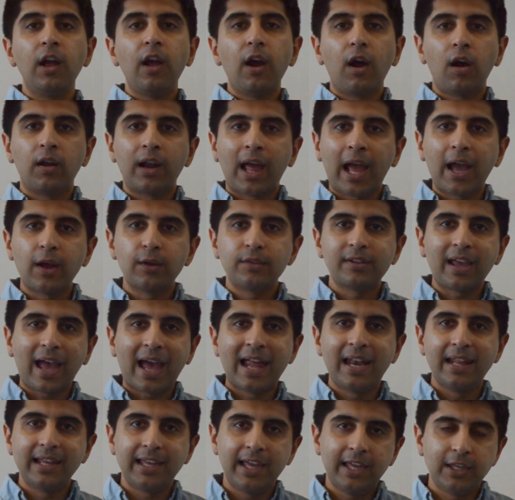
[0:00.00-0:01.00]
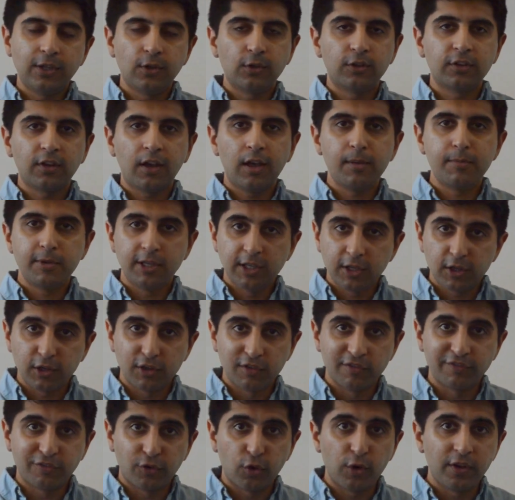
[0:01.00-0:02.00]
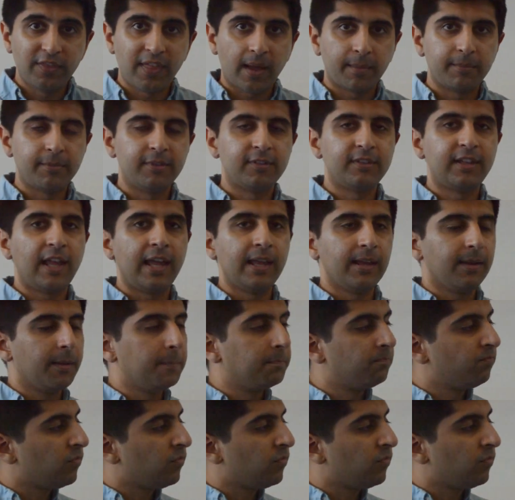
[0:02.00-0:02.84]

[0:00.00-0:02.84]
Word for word: on how to allocate your time and you can avoid that mistake.